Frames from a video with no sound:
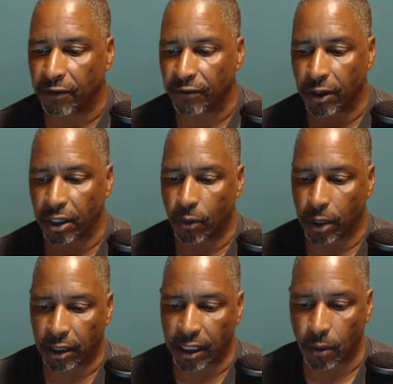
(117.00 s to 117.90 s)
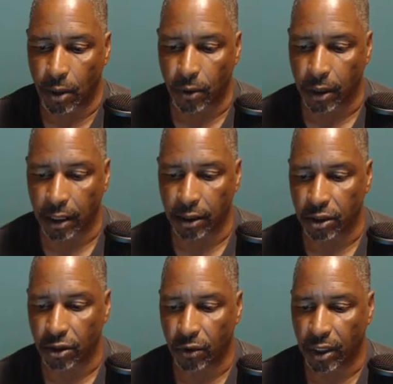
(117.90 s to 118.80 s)
very quickly, what we're going to
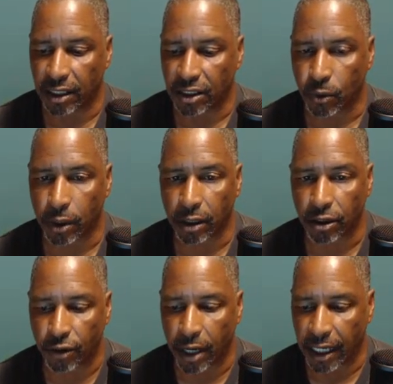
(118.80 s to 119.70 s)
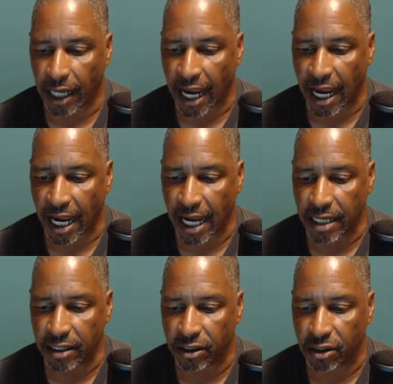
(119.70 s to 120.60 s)
do is we're going to create
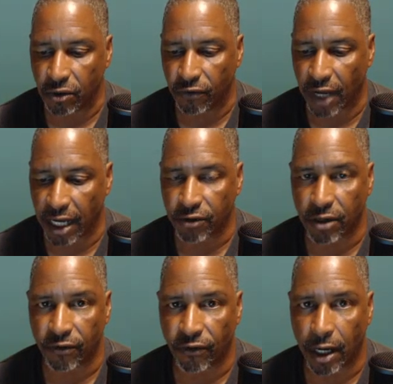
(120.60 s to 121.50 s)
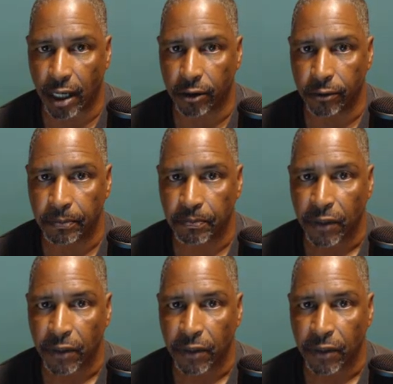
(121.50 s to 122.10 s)
a new Vagrant file.